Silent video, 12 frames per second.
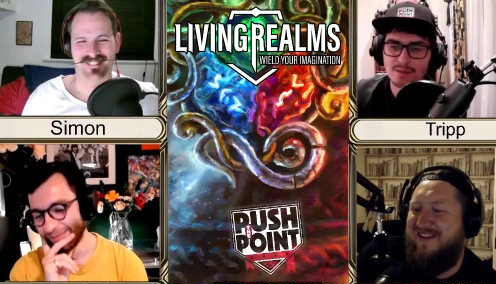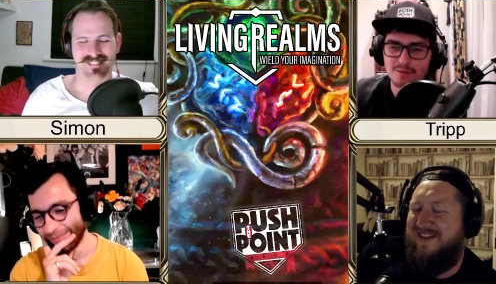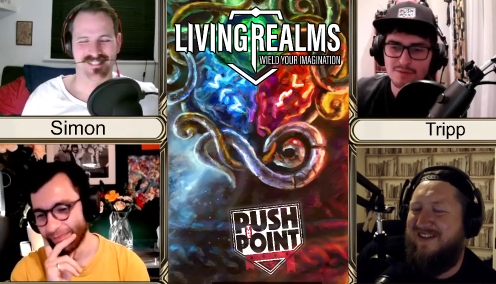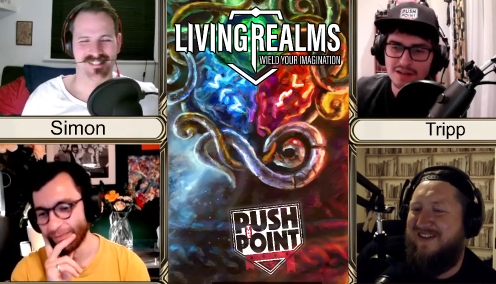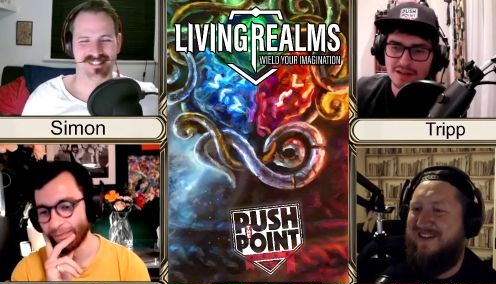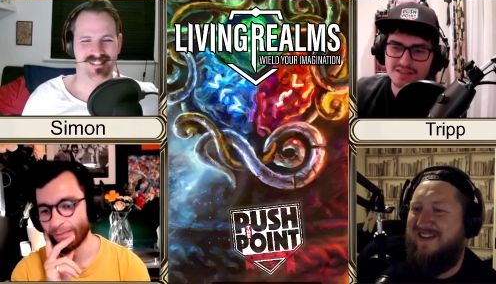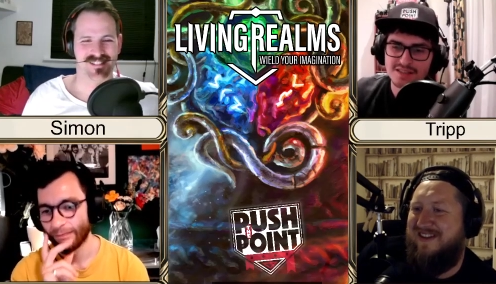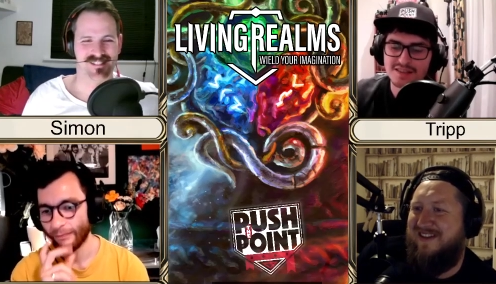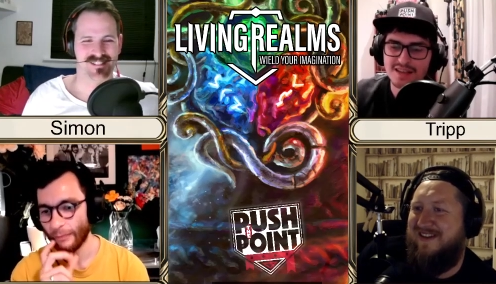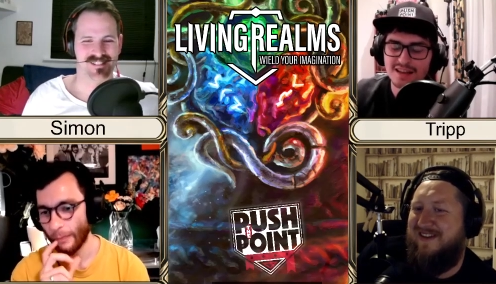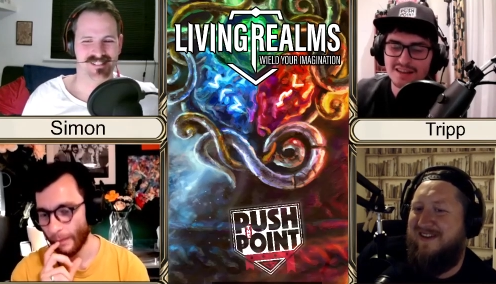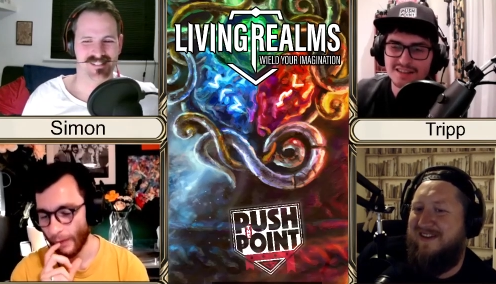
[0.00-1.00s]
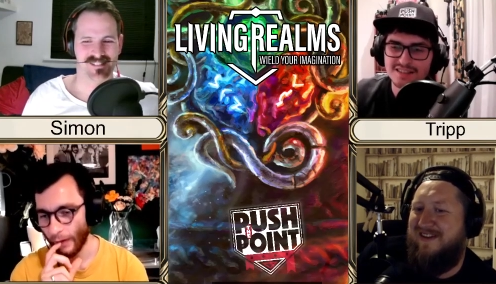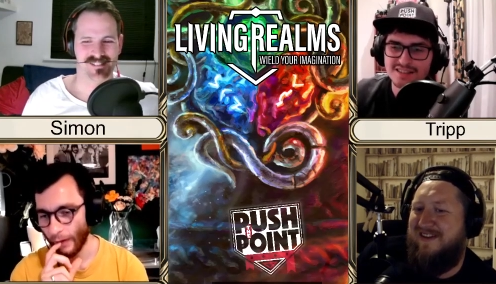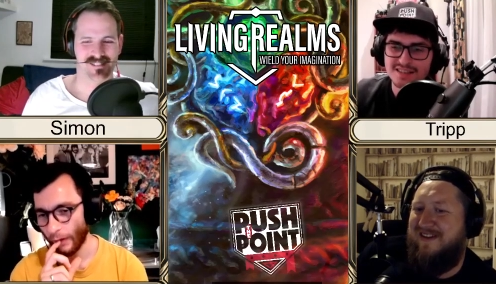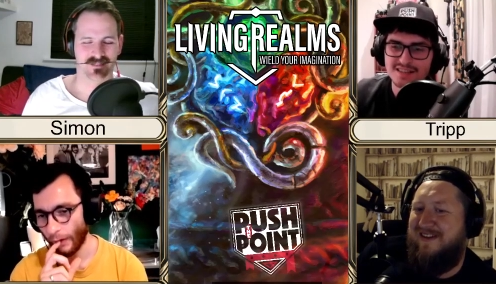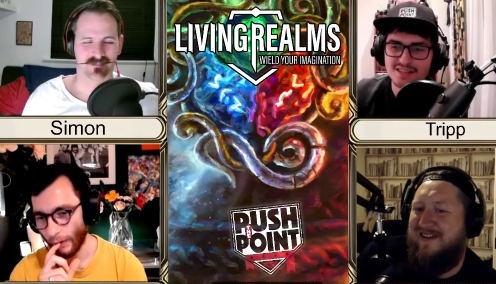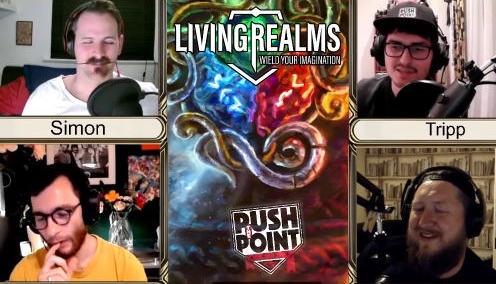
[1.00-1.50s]
Speaker 1: the fact it's in the NEC, so
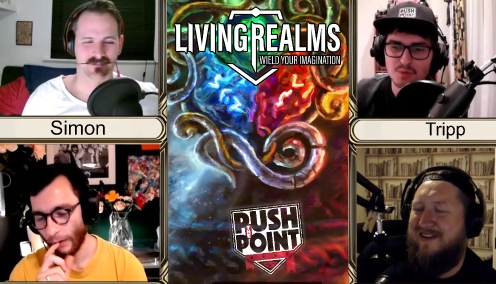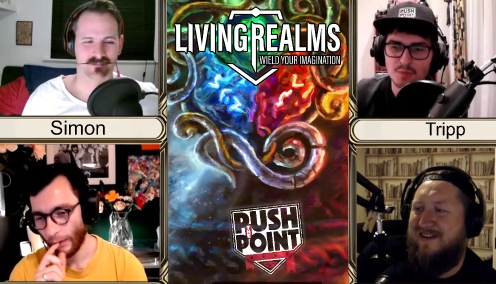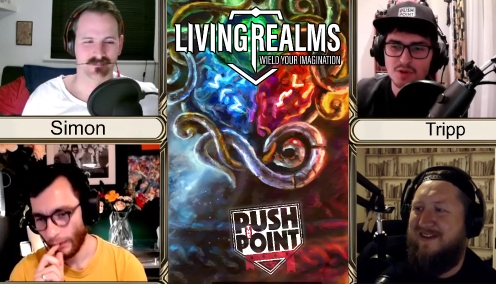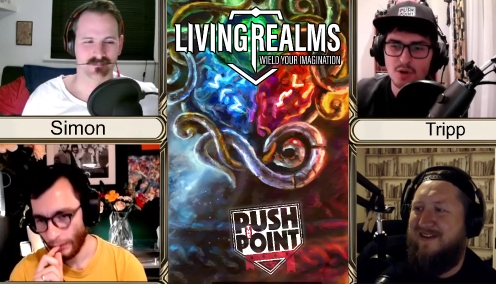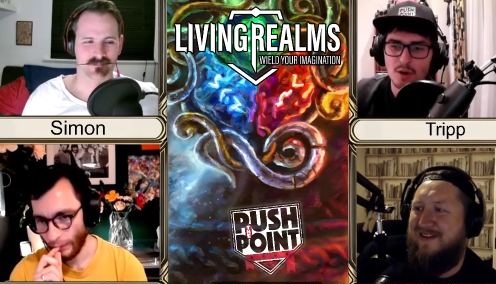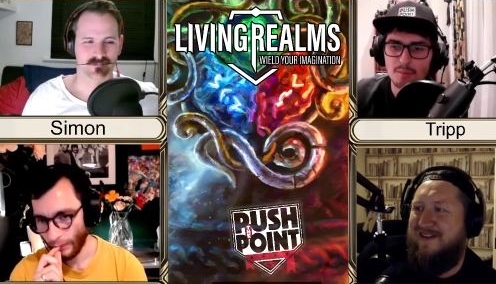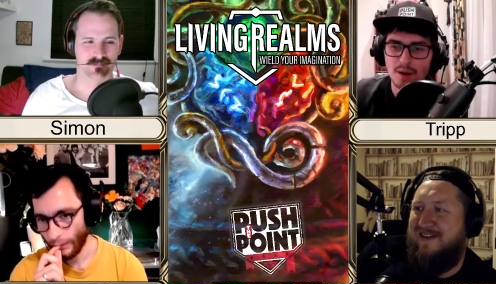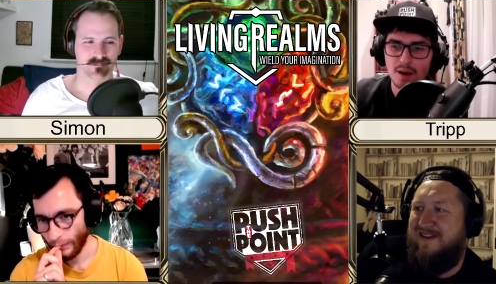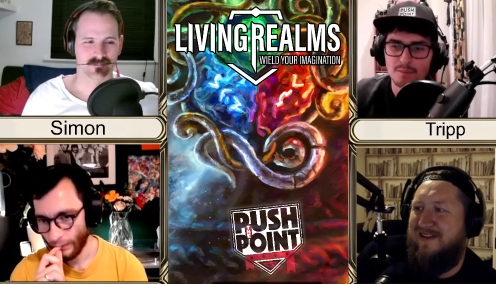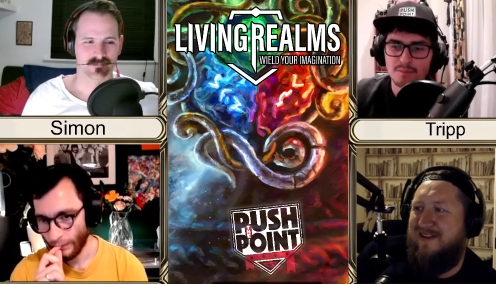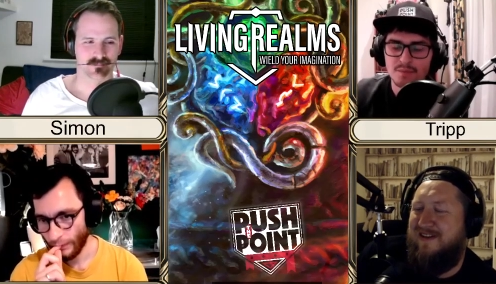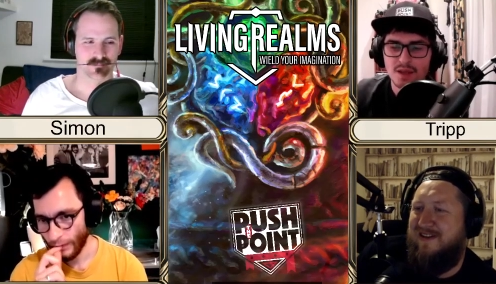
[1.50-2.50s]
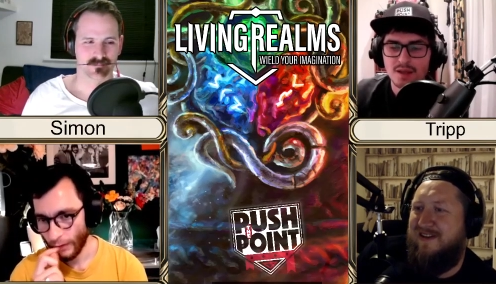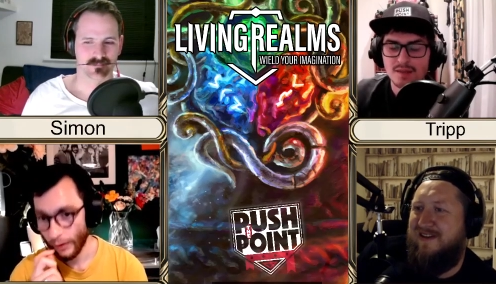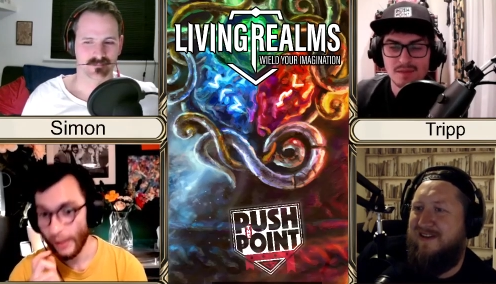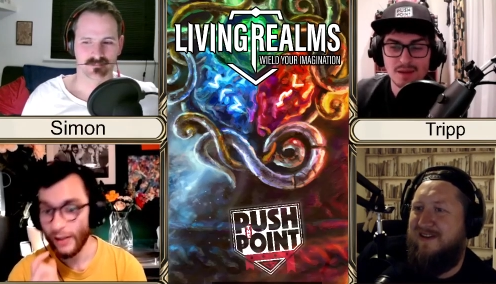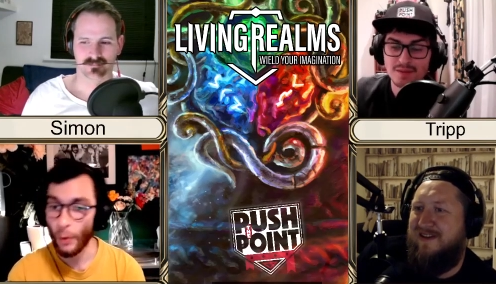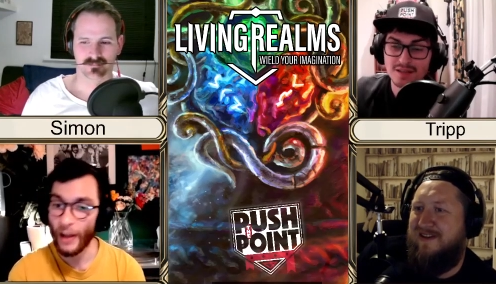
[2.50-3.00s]
it's probably not a pub.
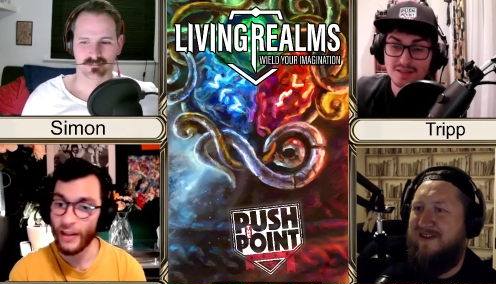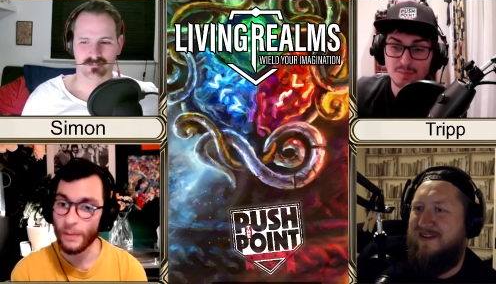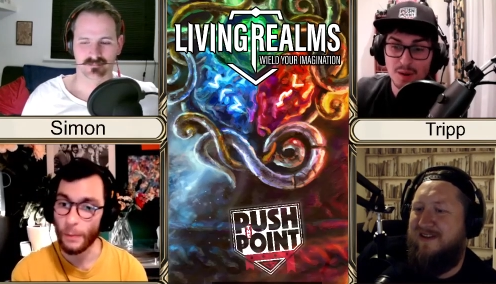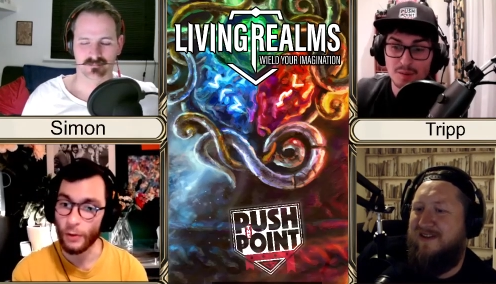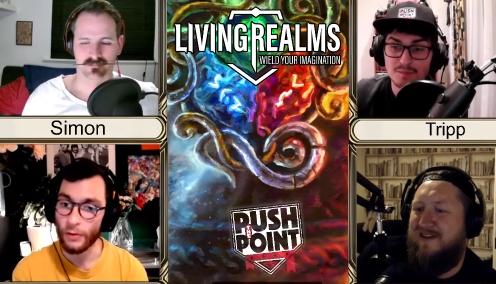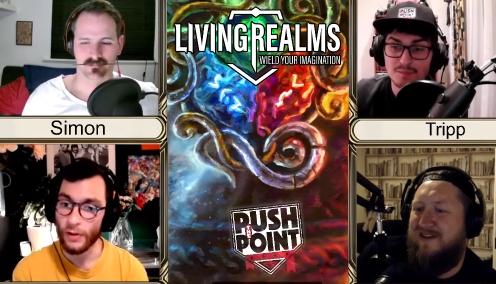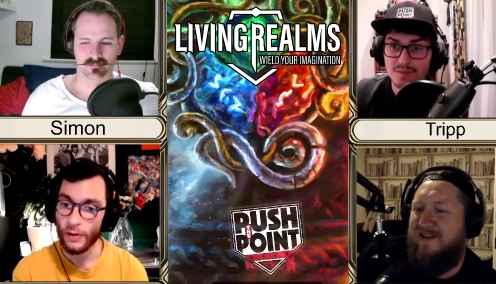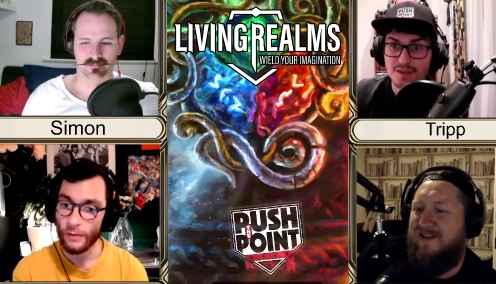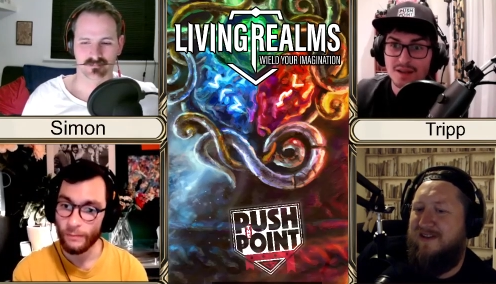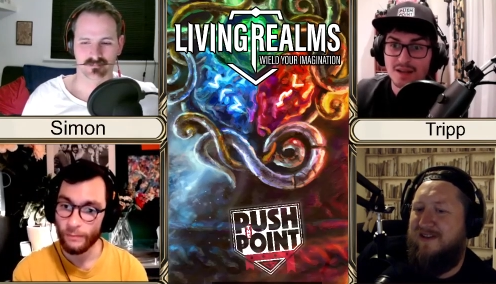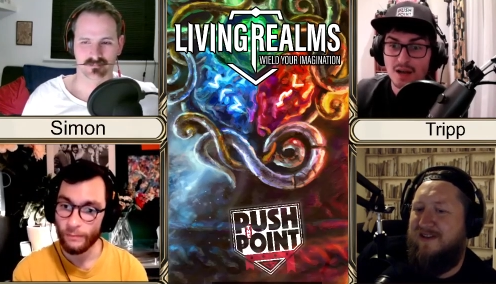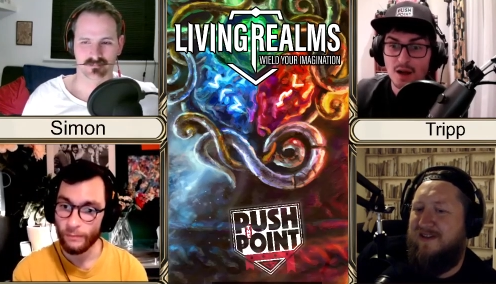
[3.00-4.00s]
Maybe there's a Wetherspoons.